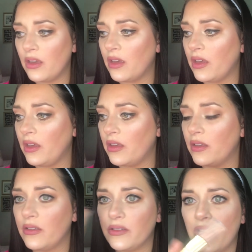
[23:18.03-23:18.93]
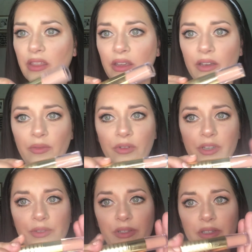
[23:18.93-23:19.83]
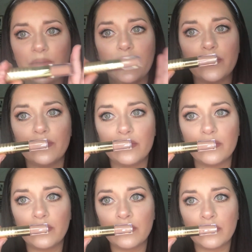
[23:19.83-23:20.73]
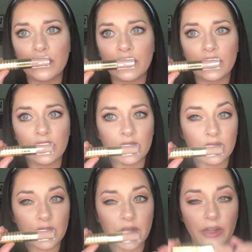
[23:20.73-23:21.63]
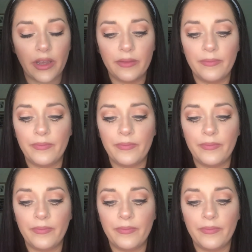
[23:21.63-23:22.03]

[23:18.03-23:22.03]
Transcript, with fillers: and I think I want to use this one today.